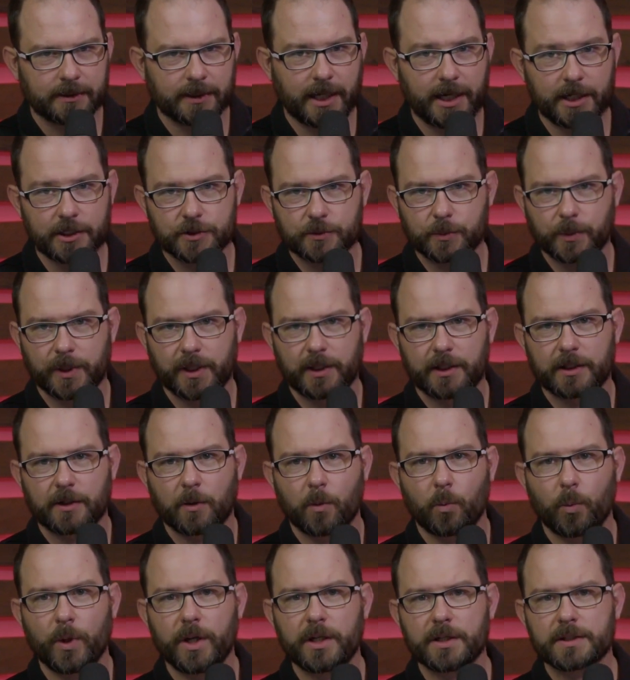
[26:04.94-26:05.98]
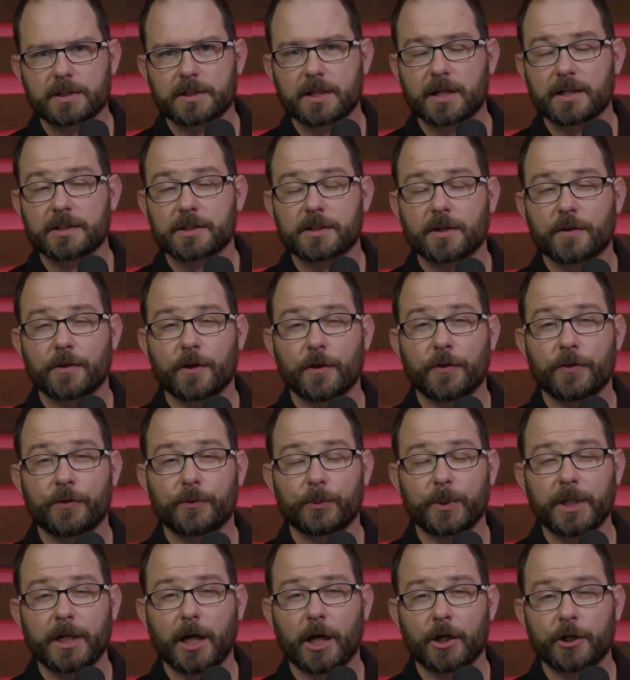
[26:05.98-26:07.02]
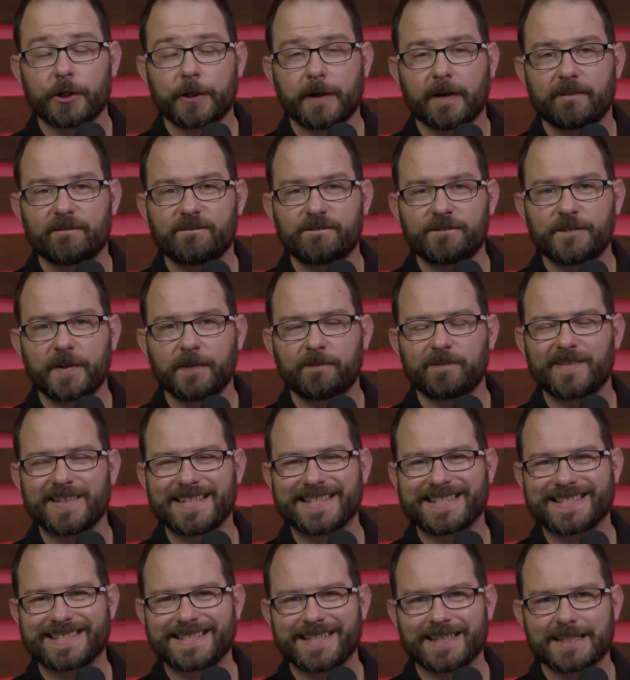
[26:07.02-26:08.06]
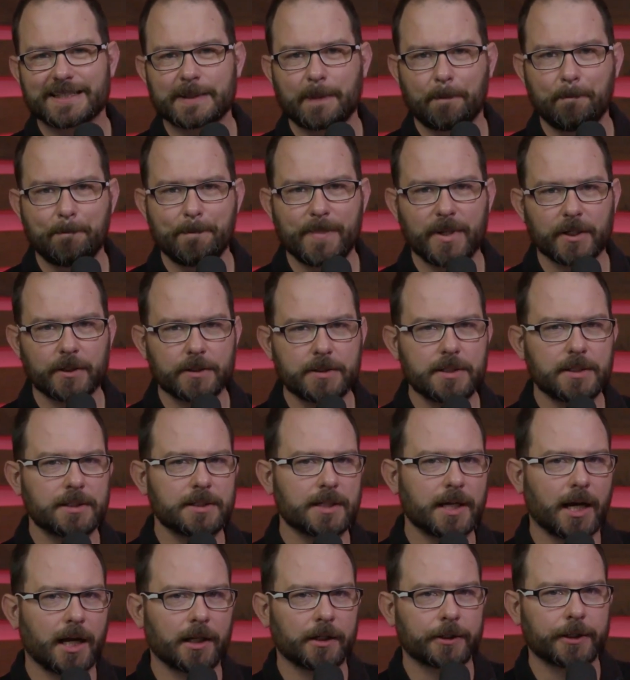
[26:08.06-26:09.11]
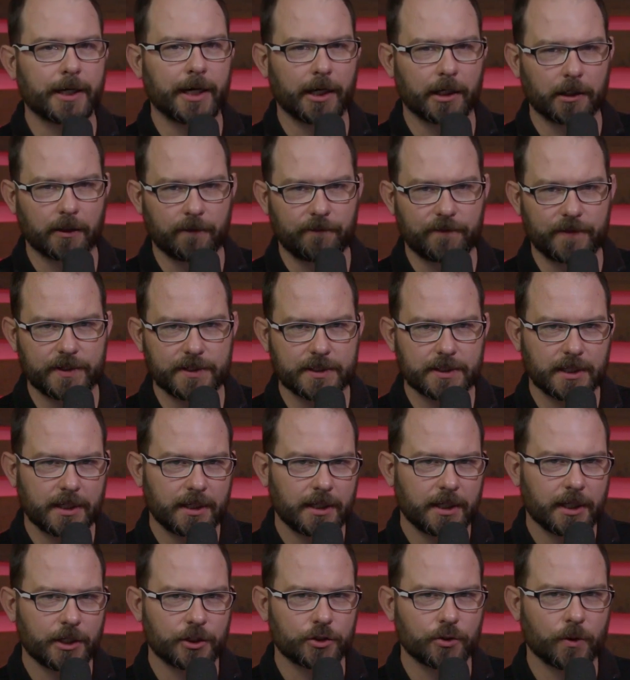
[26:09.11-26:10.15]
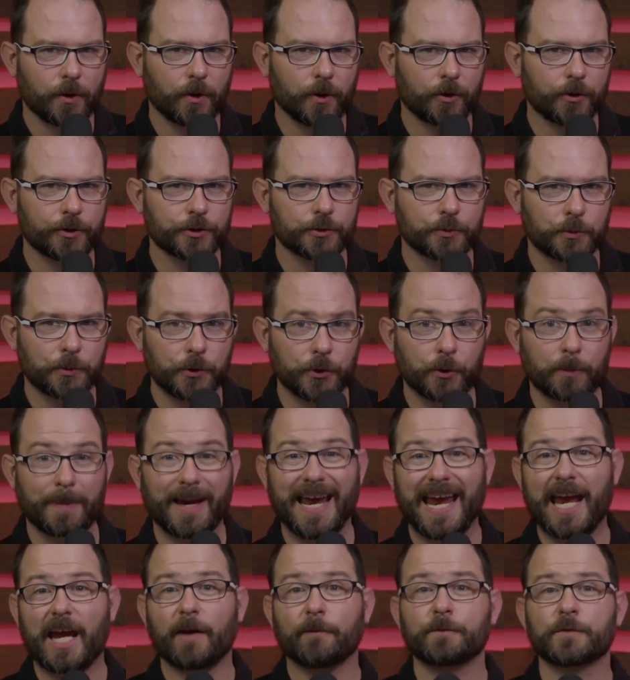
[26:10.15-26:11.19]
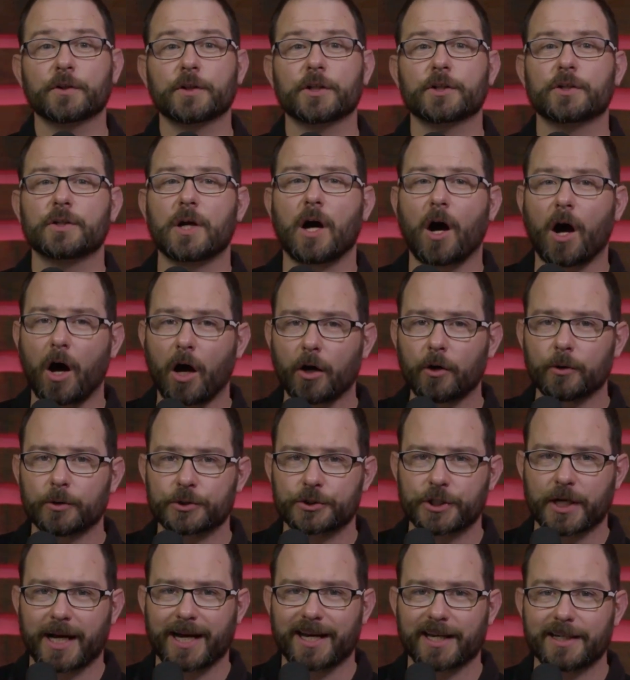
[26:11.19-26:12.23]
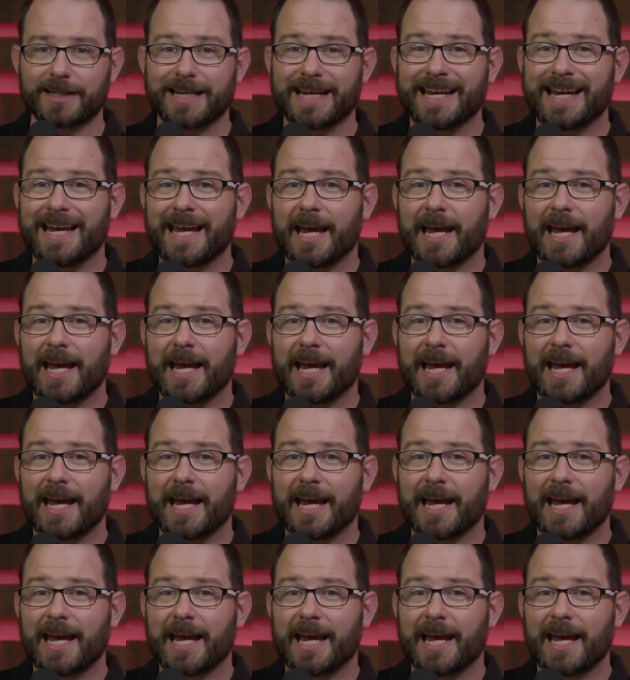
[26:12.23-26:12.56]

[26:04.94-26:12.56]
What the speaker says: Last week, we discussed the $356 million elephant in Toyota's room after the auto giant